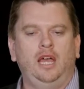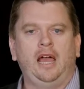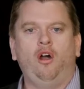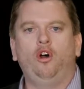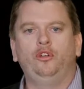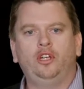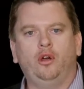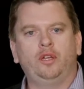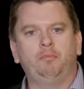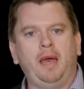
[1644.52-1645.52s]
our
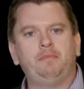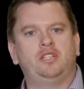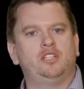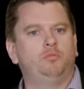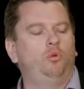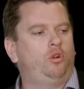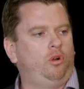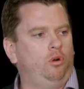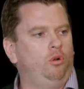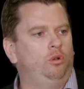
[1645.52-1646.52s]
ongoing baptismal
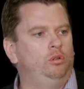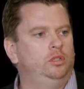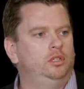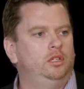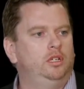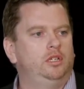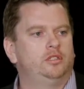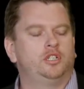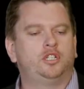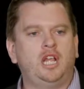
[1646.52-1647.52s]
call
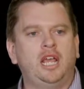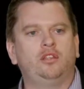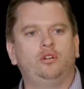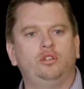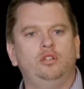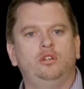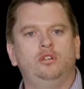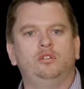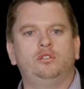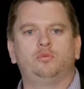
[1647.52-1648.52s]
to share the good
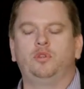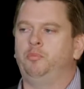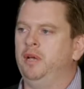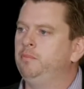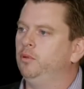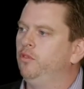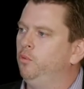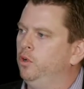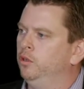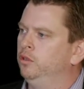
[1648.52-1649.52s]
news with the people of
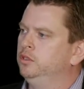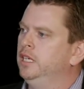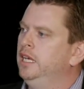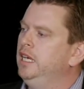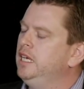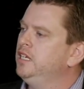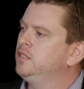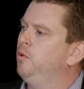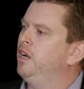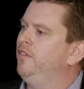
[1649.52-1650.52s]
the world. He
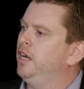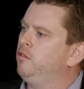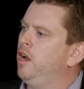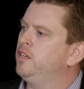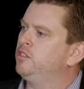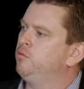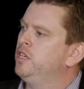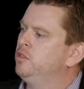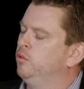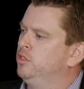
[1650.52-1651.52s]
is one of our greatest
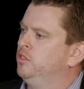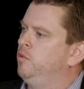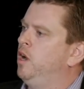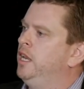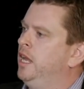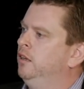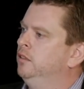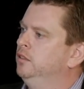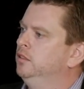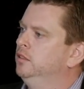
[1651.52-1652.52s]
resources right now.
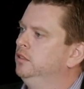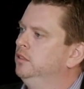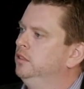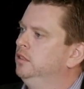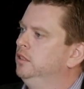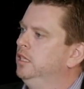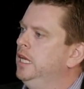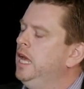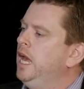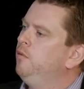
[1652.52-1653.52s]

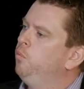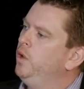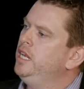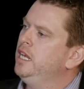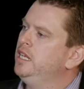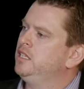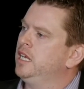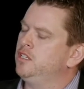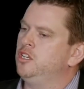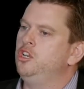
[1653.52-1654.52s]
And we need to
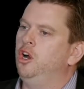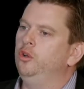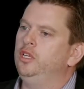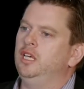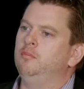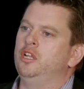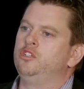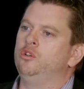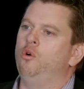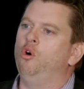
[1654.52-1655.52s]
get to know Him
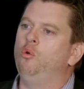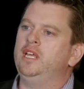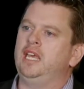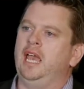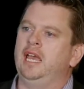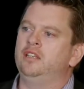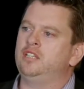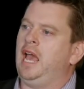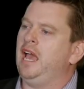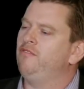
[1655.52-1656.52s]
and do all we can
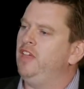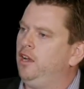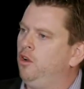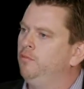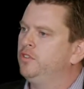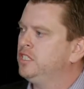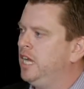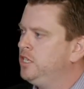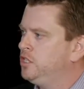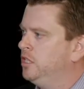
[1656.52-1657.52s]
to have that
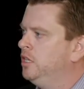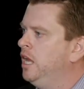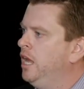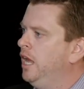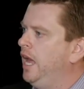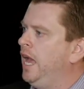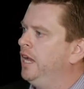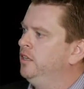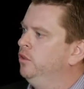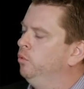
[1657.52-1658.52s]
conversation
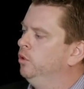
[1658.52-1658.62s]
out in the